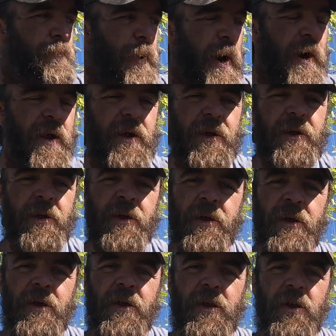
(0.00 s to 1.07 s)
But
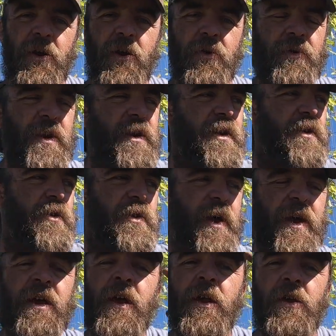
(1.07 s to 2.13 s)
you don't need to do that.